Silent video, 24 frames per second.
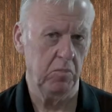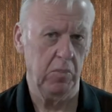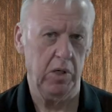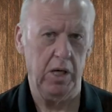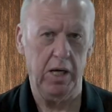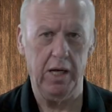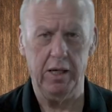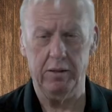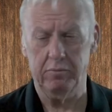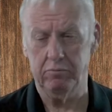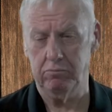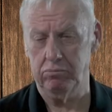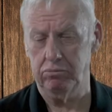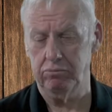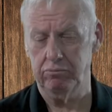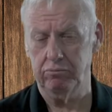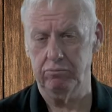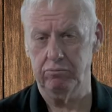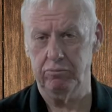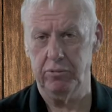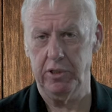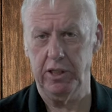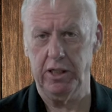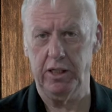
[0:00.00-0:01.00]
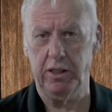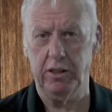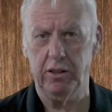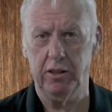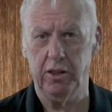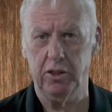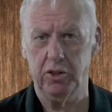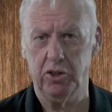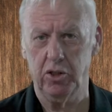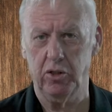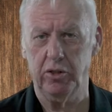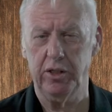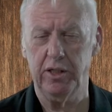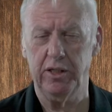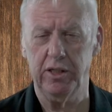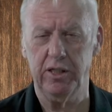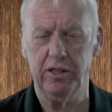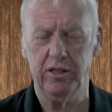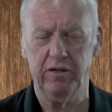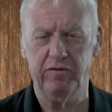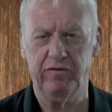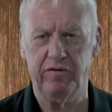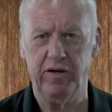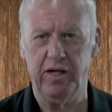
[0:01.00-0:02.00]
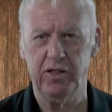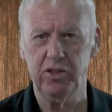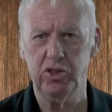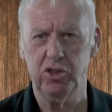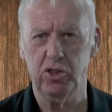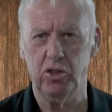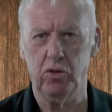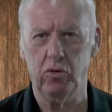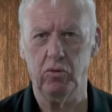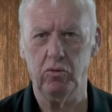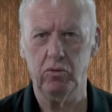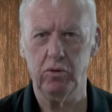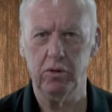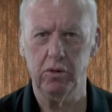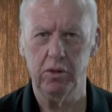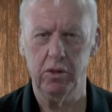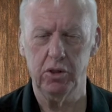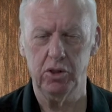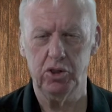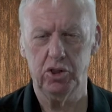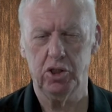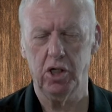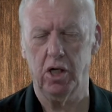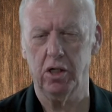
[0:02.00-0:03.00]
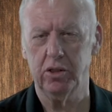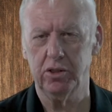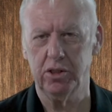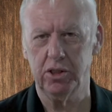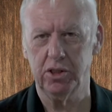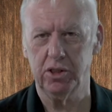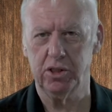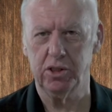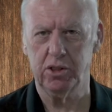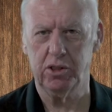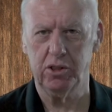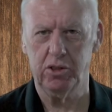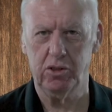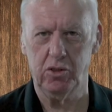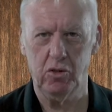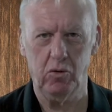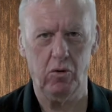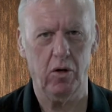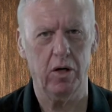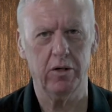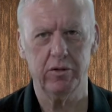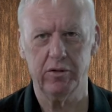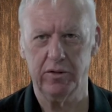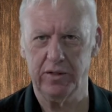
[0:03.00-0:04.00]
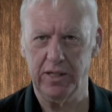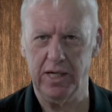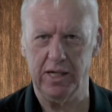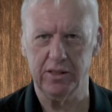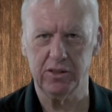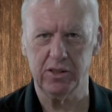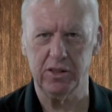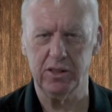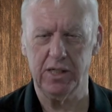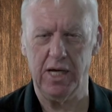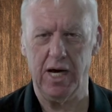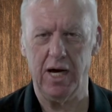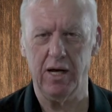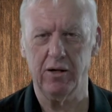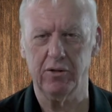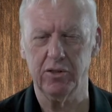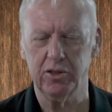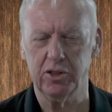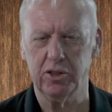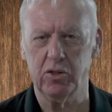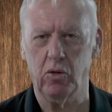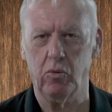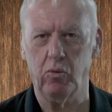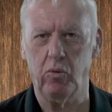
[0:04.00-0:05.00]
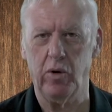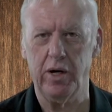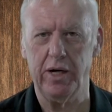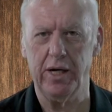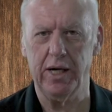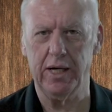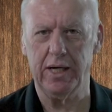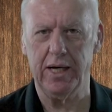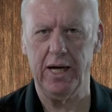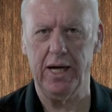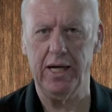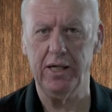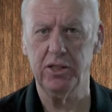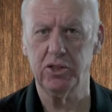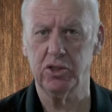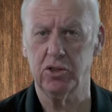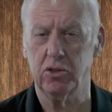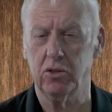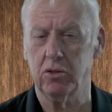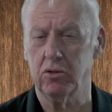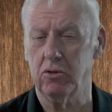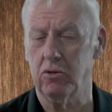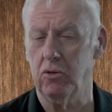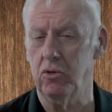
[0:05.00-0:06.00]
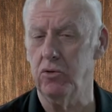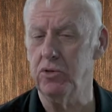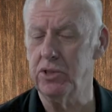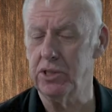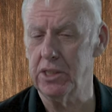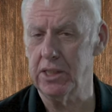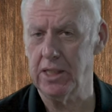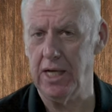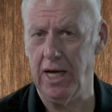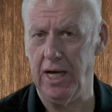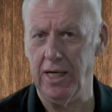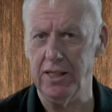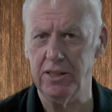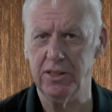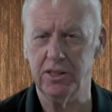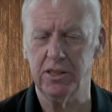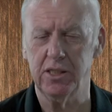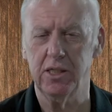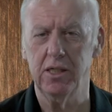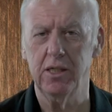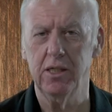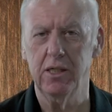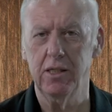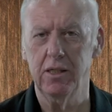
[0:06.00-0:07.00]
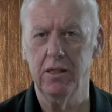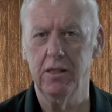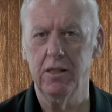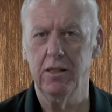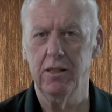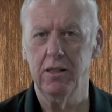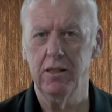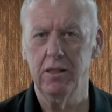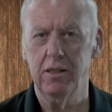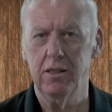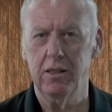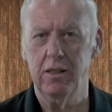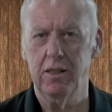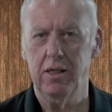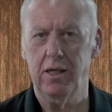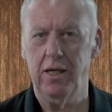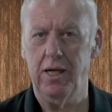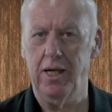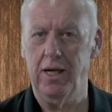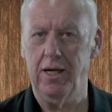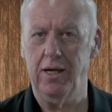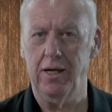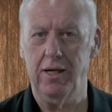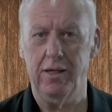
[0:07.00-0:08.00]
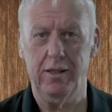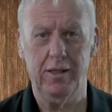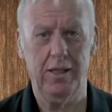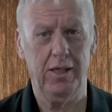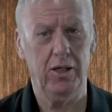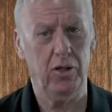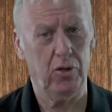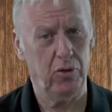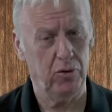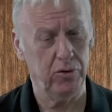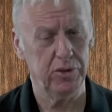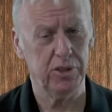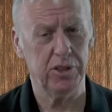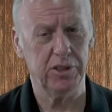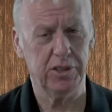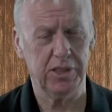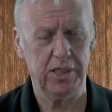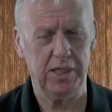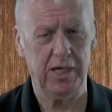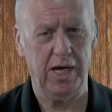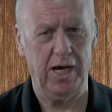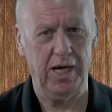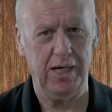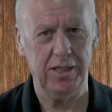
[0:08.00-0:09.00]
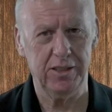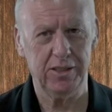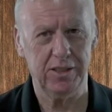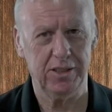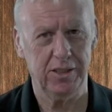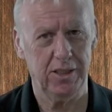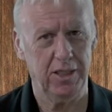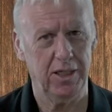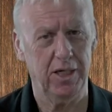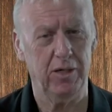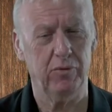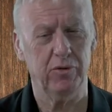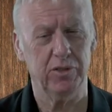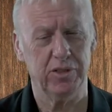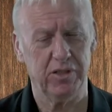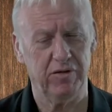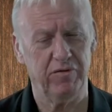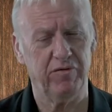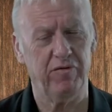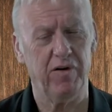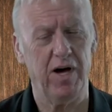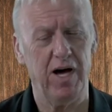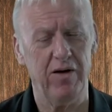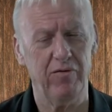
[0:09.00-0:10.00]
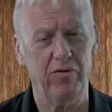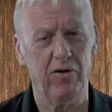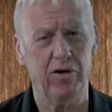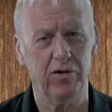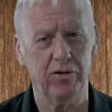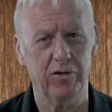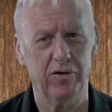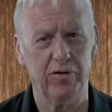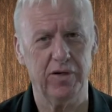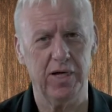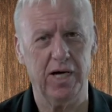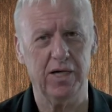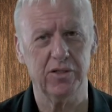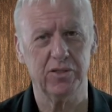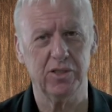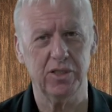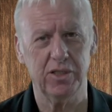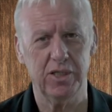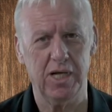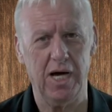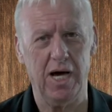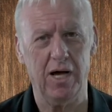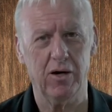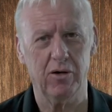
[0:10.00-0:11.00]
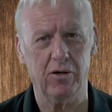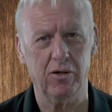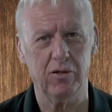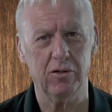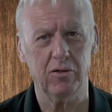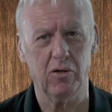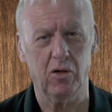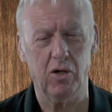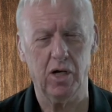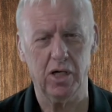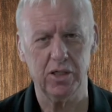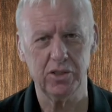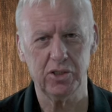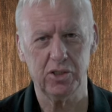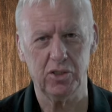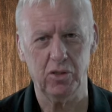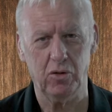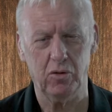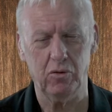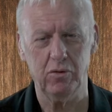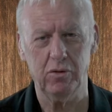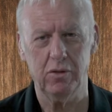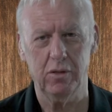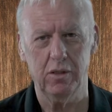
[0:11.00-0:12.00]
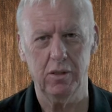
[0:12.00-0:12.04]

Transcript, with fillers: and the attorney that defends you charges two hundred thousand dollars to win the case or lose the case, and he loses the case, and it was a five hundred thousand dollar lawsuit,